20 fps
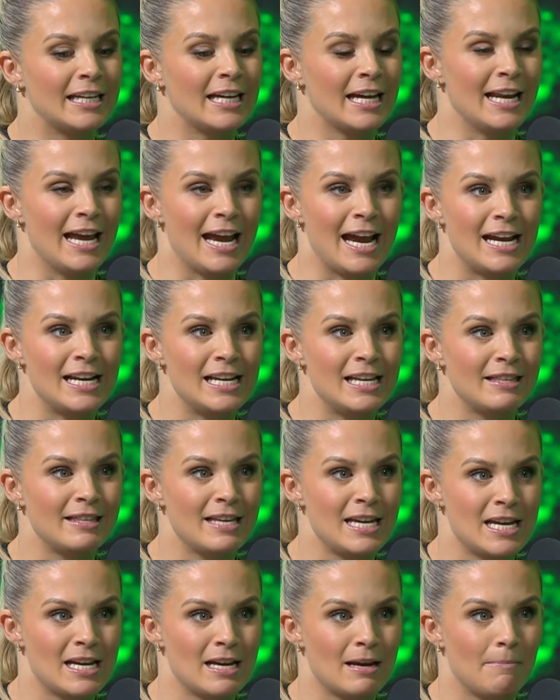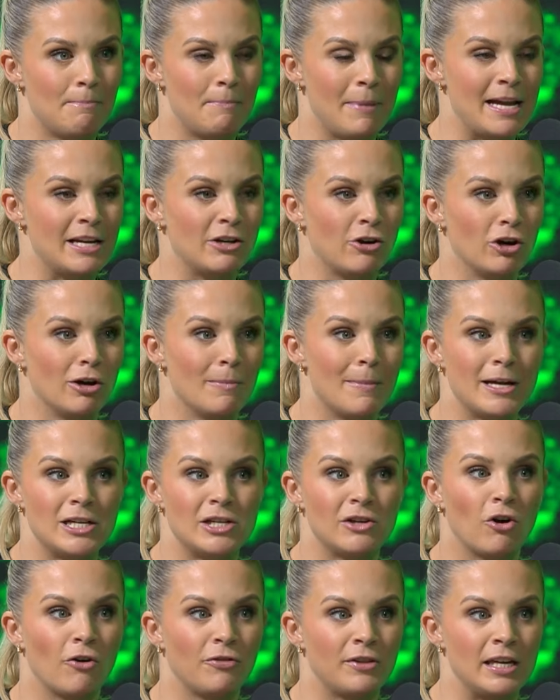Can anything beat her? I mean,
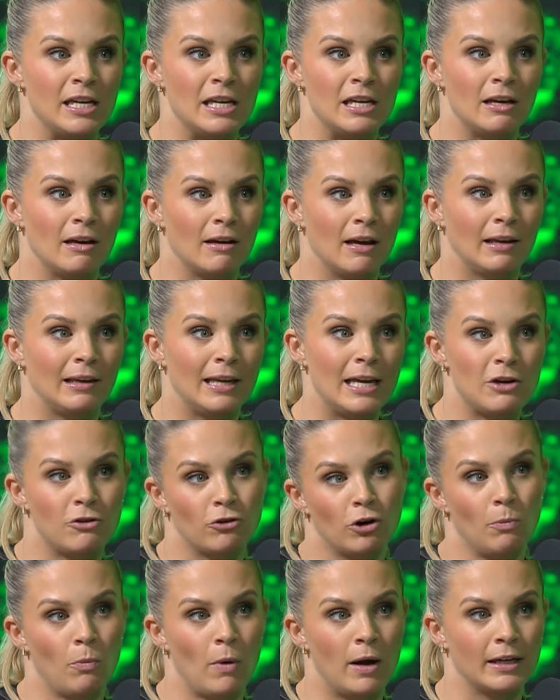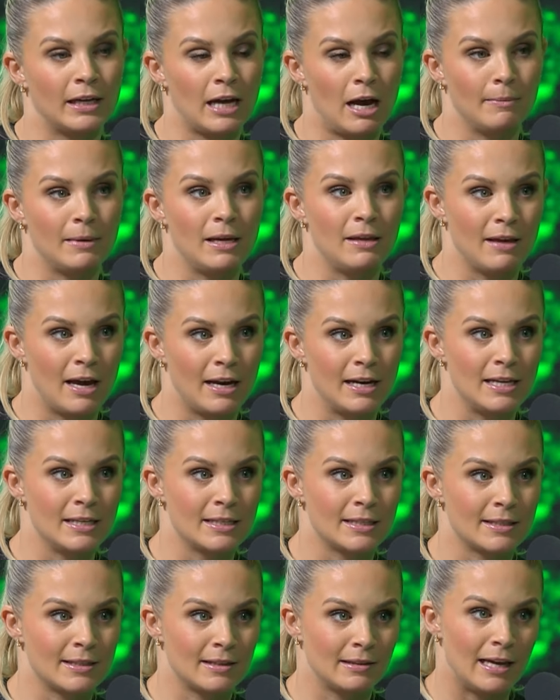you've got the elite Group 1 company, that
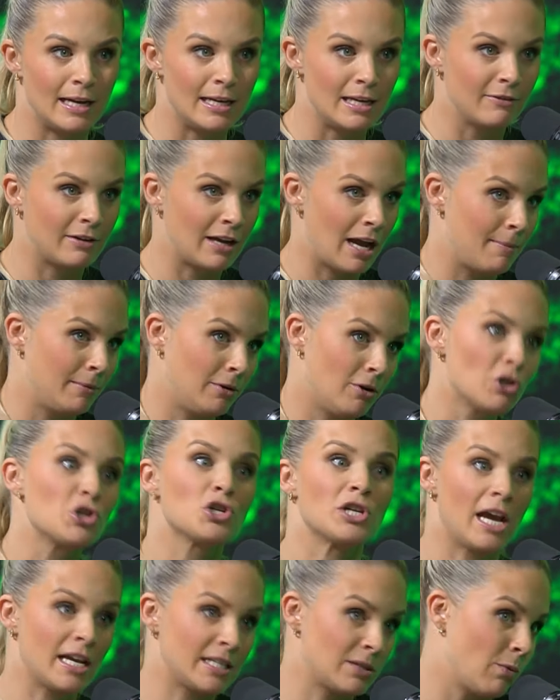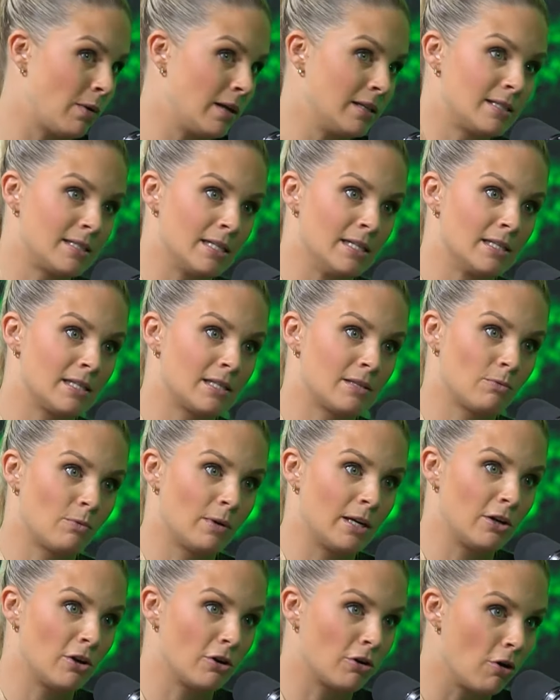is Lady of Camelot. She hasn't won since
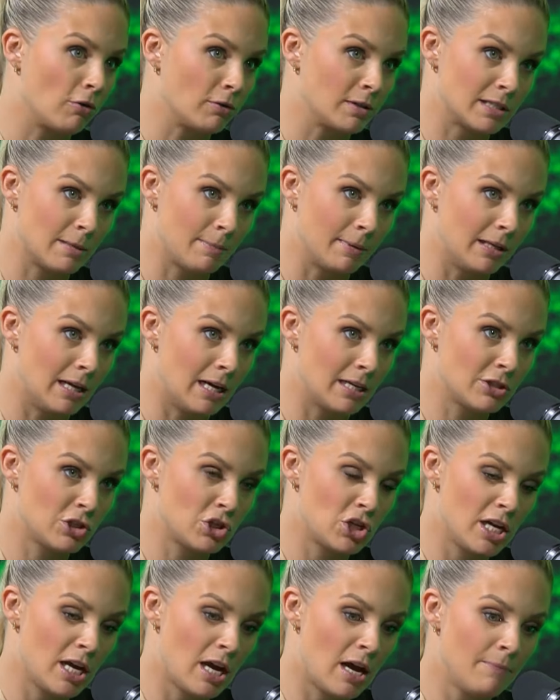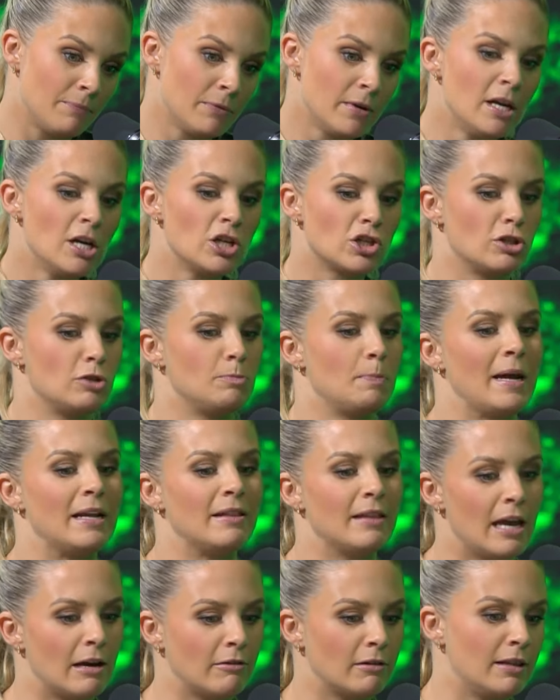winning her Golden Slipper last year. She's been
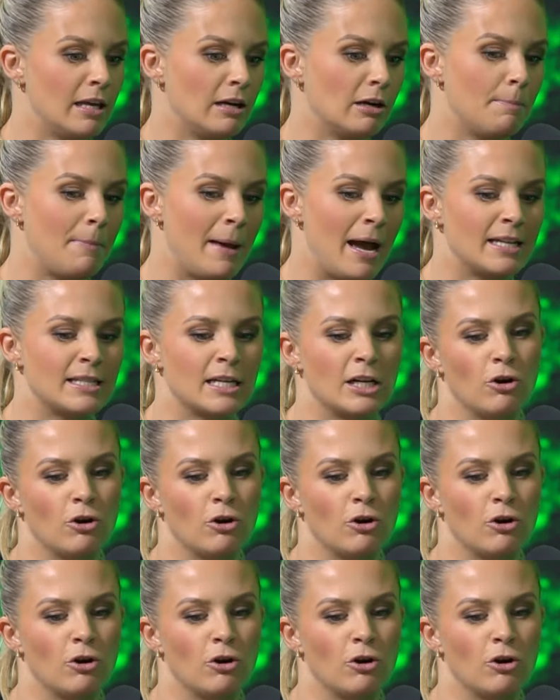there and thereabouts.